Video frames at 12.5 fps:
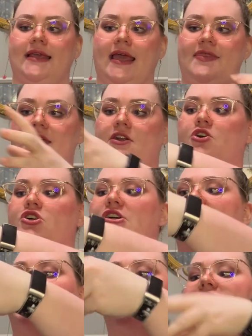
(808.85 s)
and then her
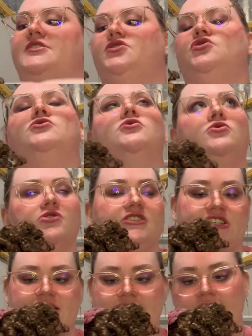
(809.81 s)
hair is
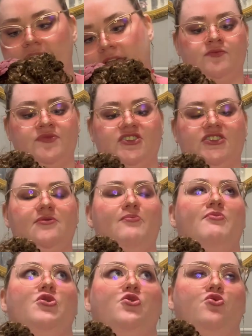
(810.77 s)
gorgeous,
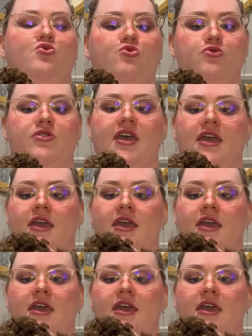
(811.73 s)
smooth.